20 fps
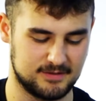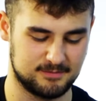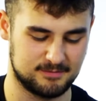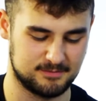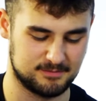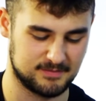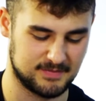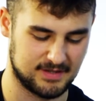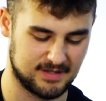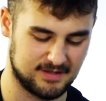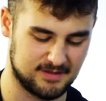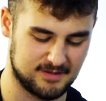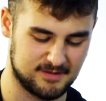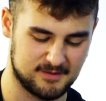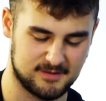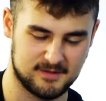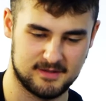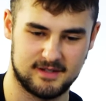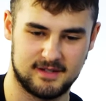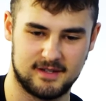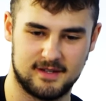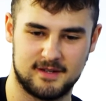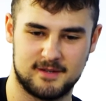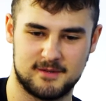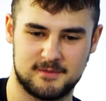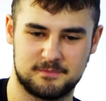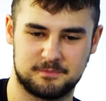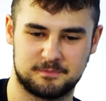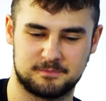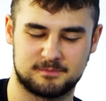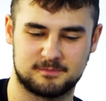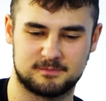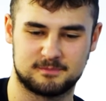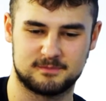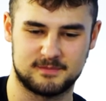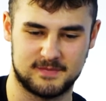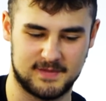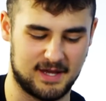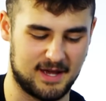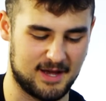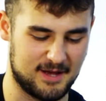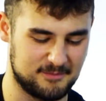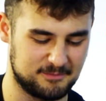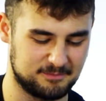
So, yeah, they might,